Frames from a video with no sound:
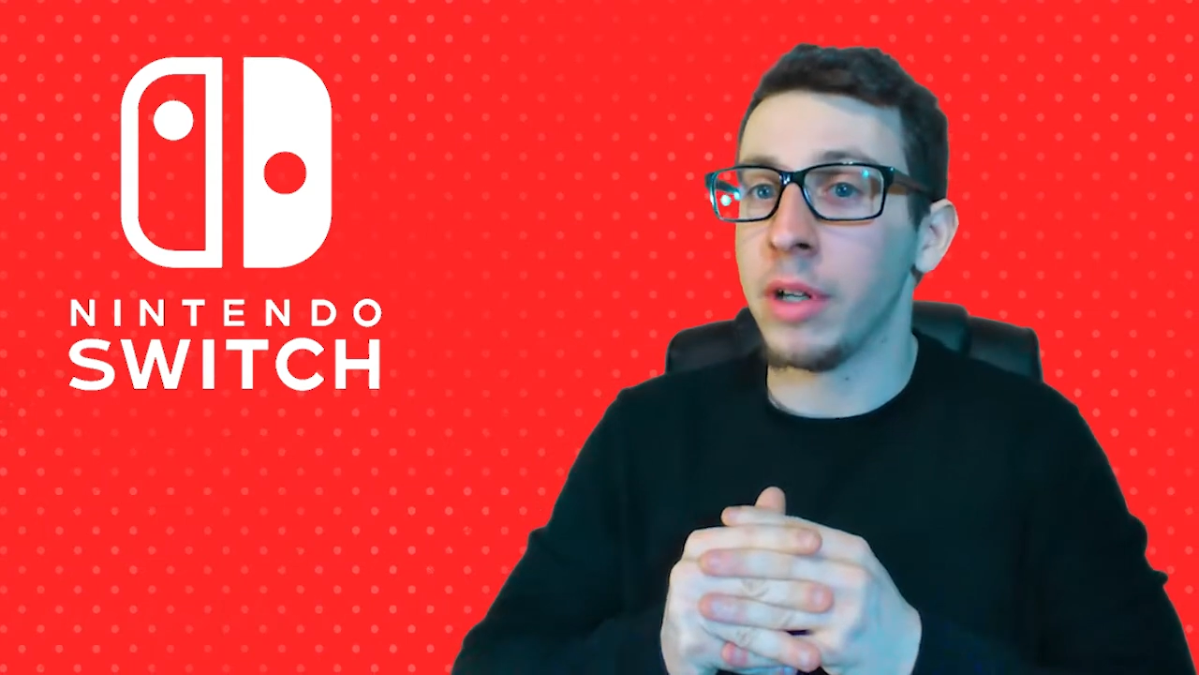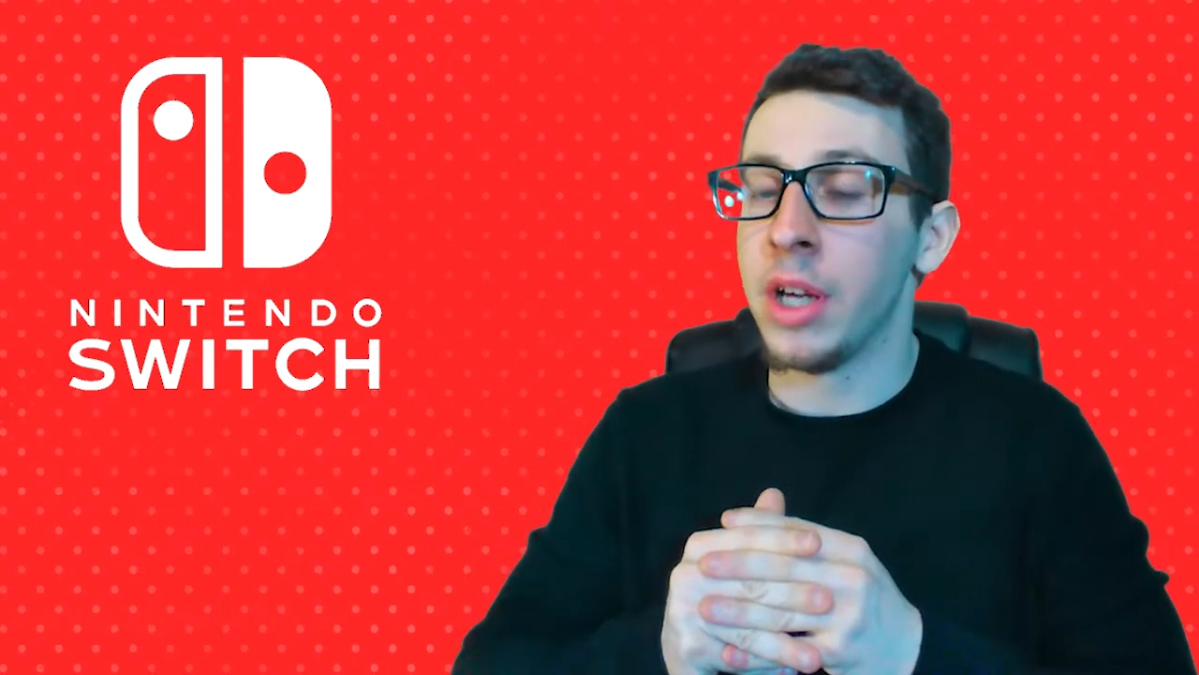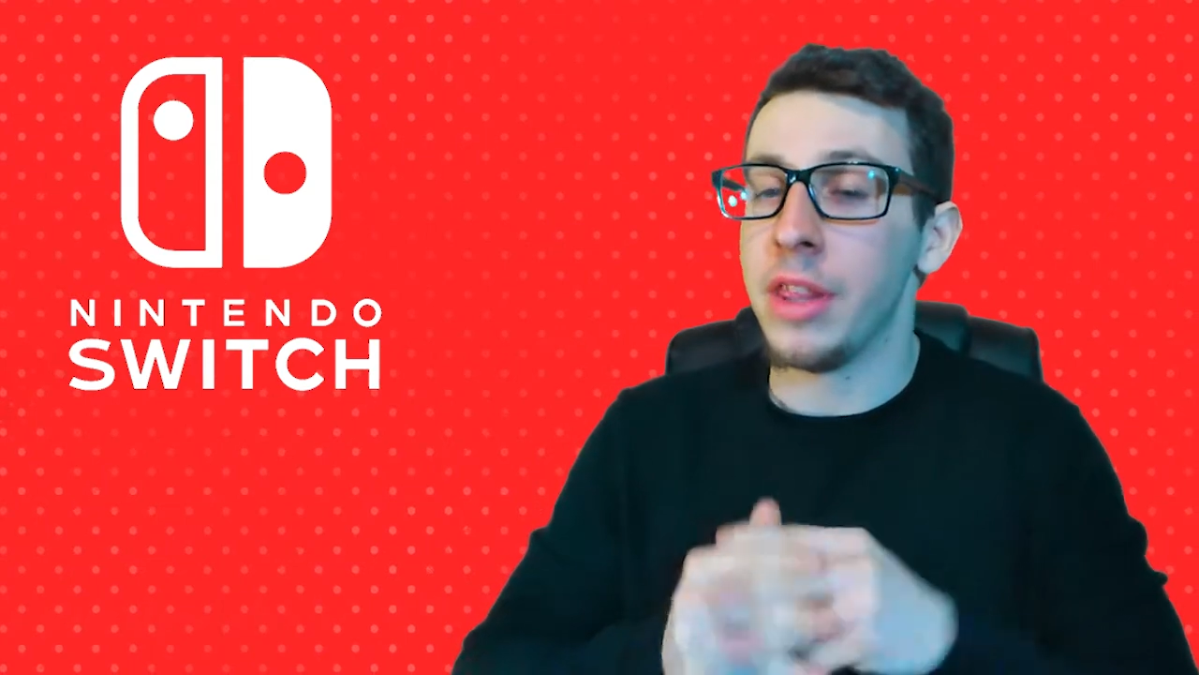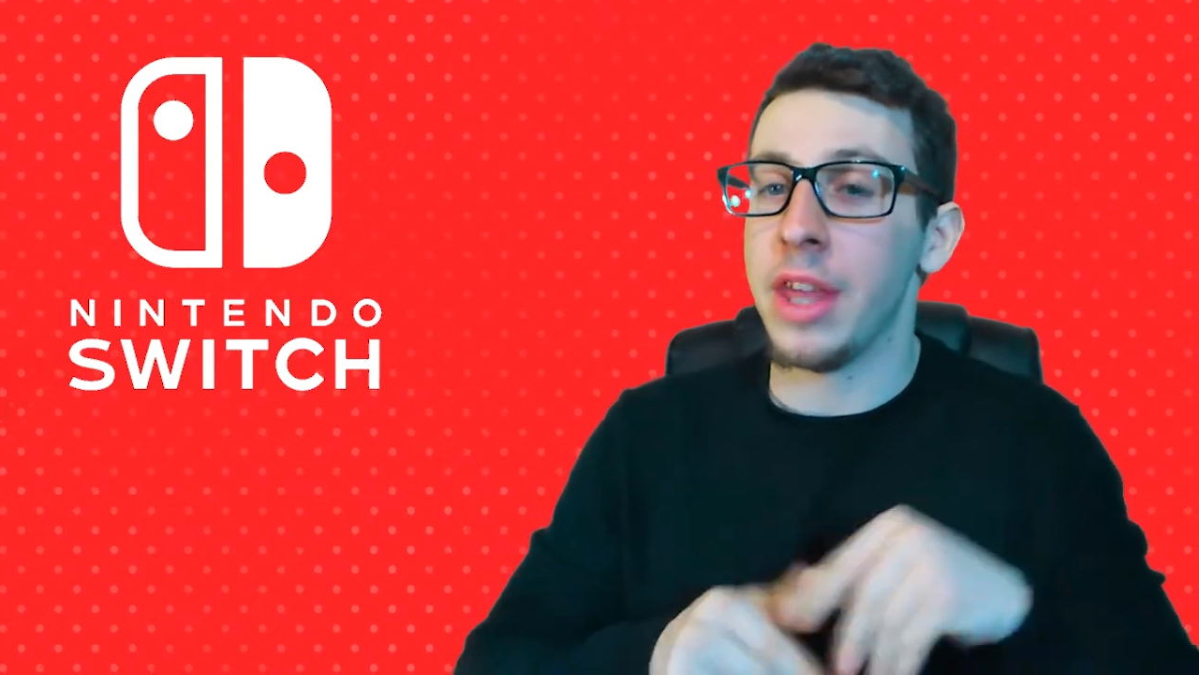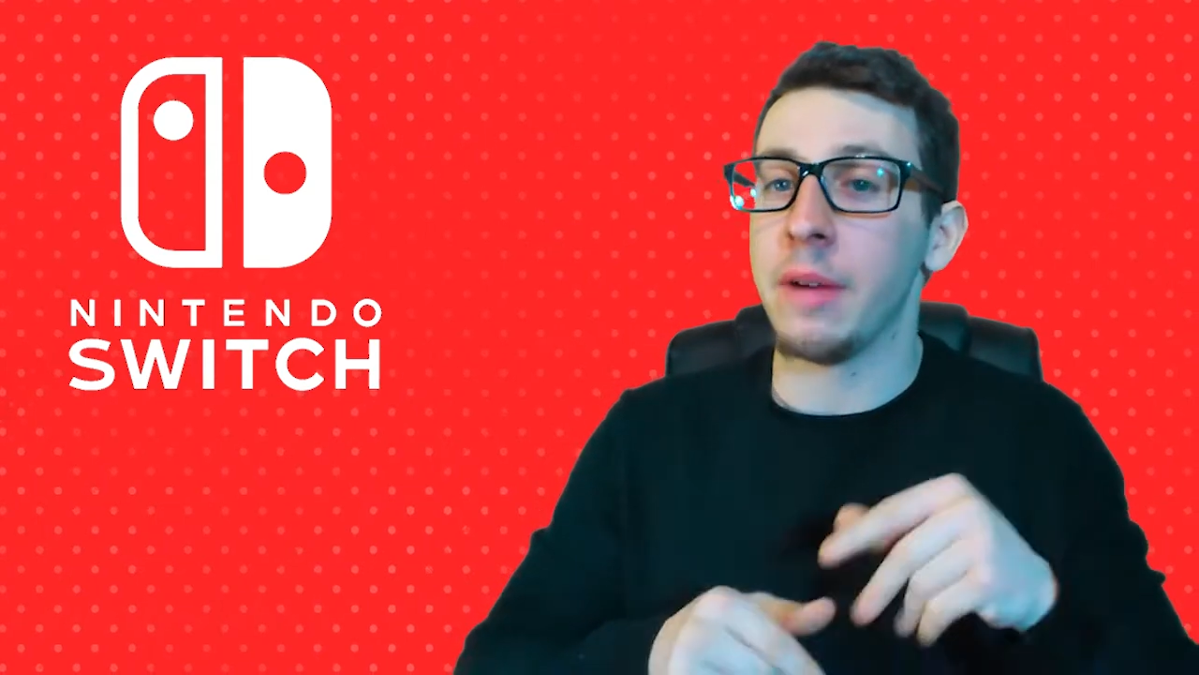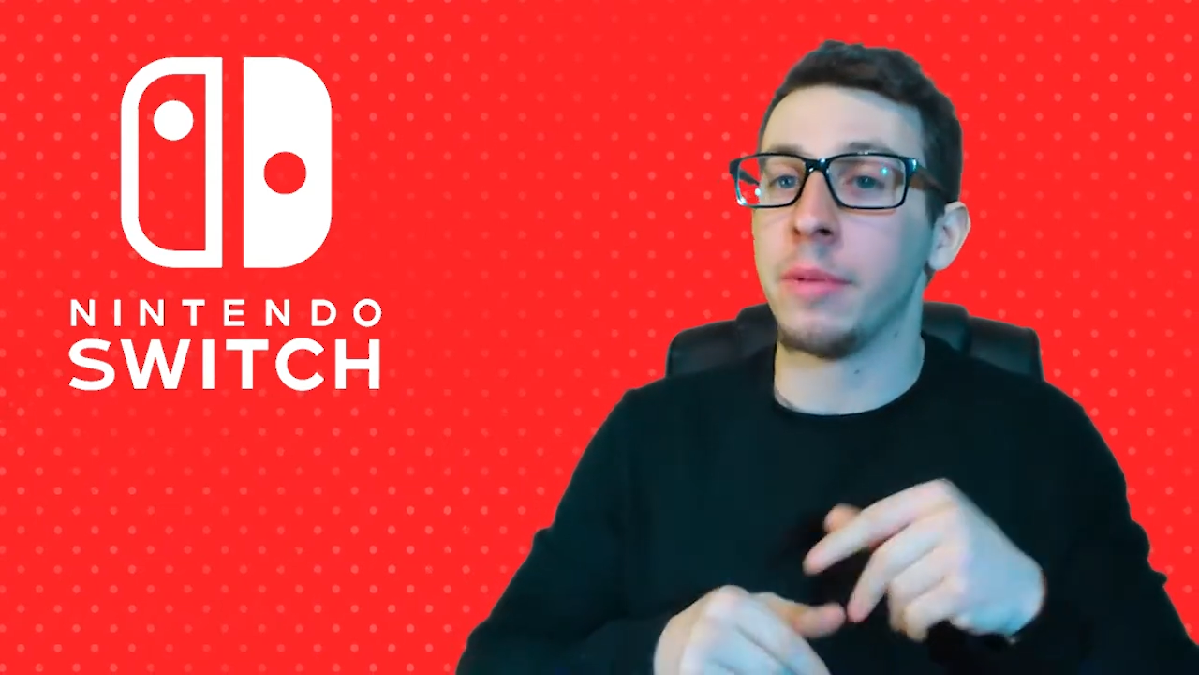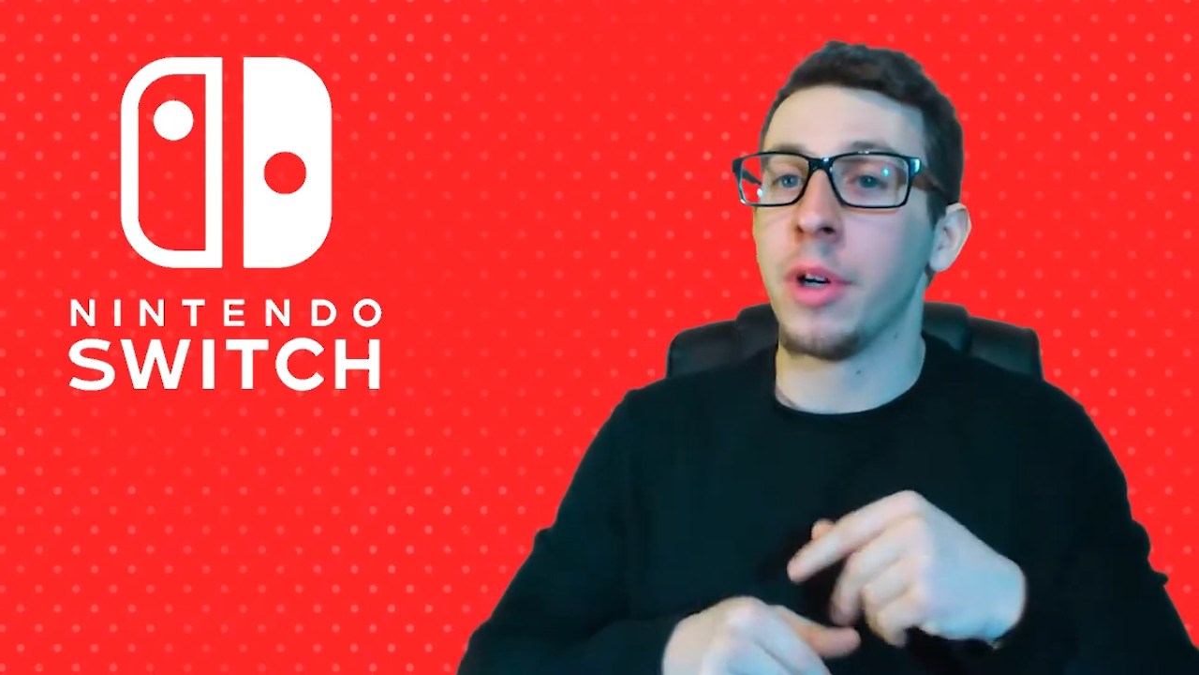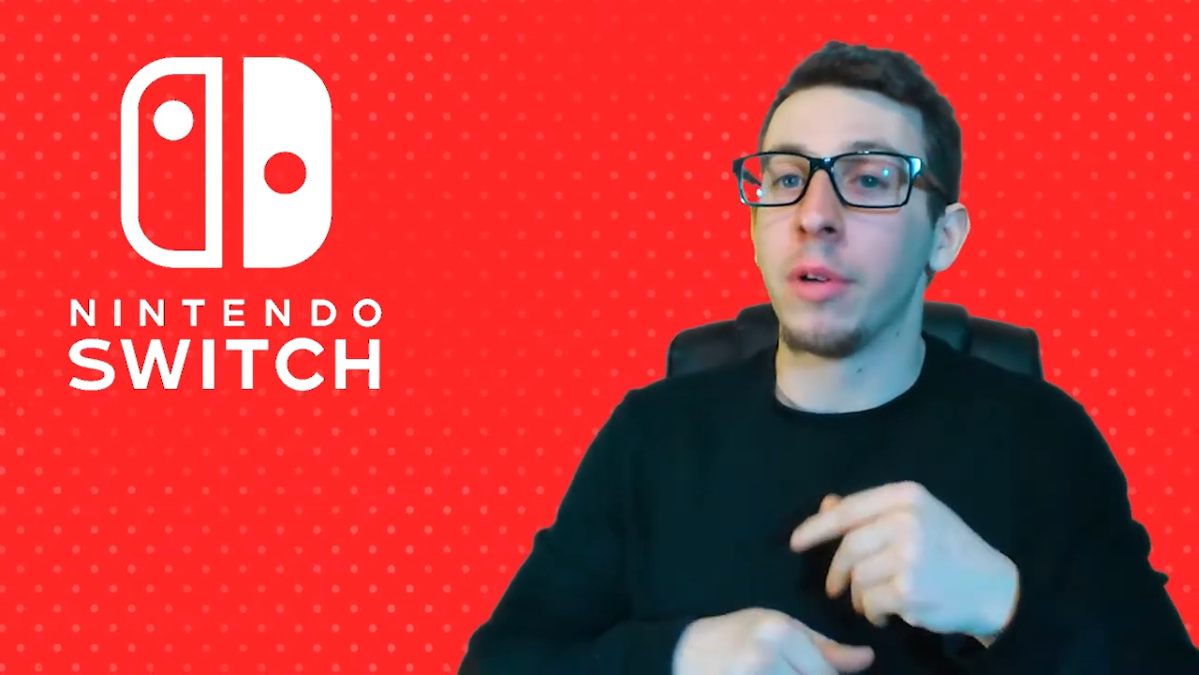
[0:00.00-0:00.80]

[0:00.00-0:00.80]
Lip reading: them